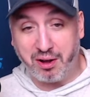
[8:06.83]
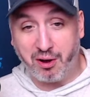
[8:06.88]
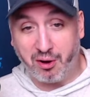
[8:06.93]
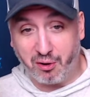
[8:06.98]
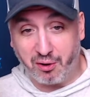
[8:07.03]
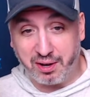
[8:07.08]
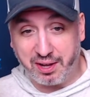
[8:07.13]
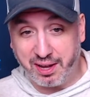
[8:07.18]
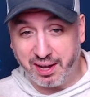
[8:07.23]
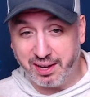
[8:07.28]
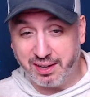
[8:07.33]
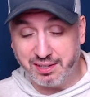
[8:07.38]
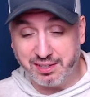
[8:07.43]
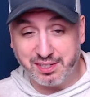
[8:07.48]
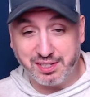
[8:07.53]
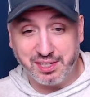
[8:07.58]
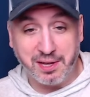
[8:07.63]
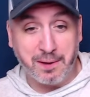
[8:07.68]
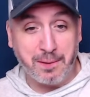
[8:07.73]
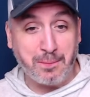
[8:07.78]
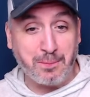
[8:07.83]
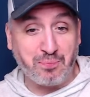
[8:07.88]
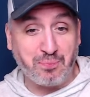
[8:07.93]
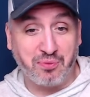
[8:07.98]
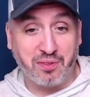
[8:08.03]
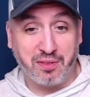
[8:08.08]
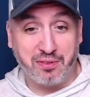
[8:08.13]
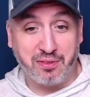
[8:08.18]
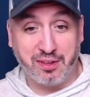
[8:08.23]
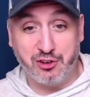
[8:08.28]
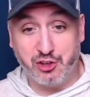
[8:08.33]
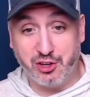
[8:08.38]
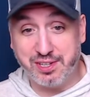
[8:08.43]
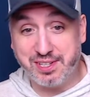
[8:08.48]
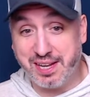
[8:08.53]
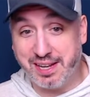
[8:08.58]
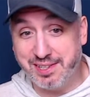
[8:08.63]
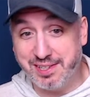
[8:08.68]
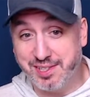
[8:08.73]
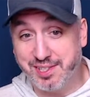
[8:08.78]
Hurricanes. They
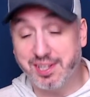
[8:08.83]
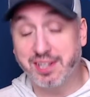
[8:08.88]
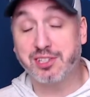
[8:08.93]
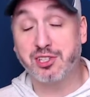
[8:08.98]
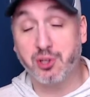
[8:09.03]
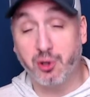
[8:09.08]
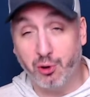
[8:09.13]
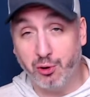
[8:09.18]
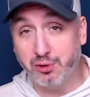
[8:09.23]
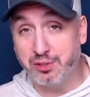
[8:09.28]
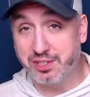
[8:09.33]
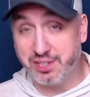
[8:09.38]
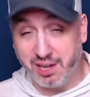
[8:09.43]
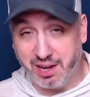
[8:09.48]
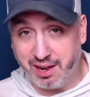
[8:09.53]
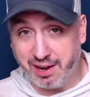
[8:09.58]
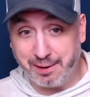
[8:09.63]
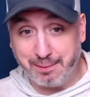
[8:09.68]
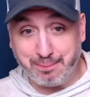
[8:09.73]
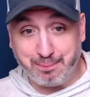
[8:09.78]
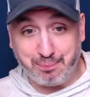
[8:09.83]
just had six goals tonight